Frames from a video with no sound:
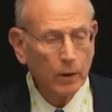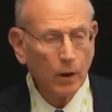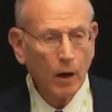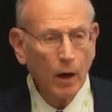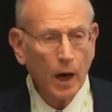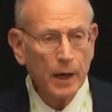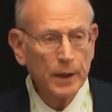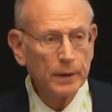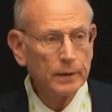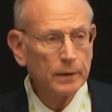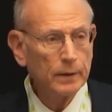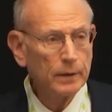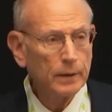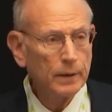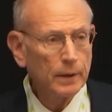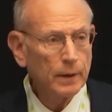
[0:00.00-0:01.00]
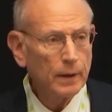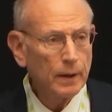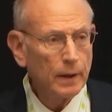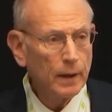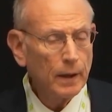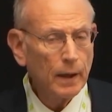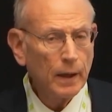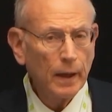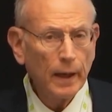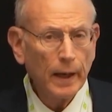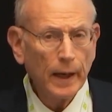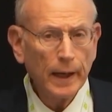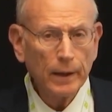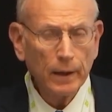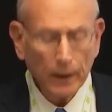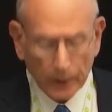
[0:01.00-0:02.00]
art
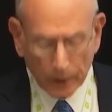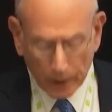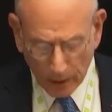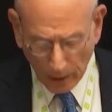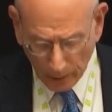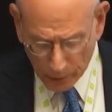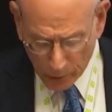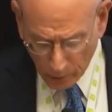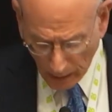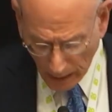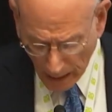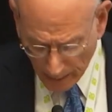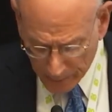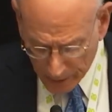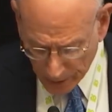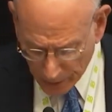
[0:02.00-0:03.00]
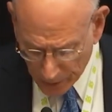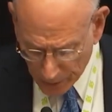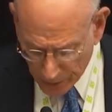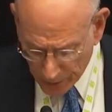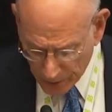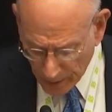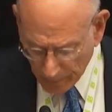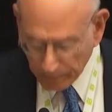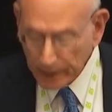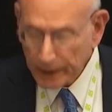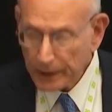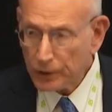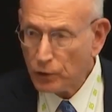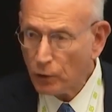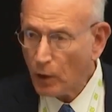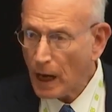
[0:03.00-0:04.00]
and other cultural objects simply
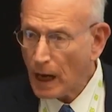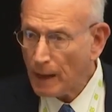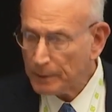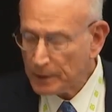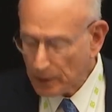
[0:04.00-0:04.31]
dropped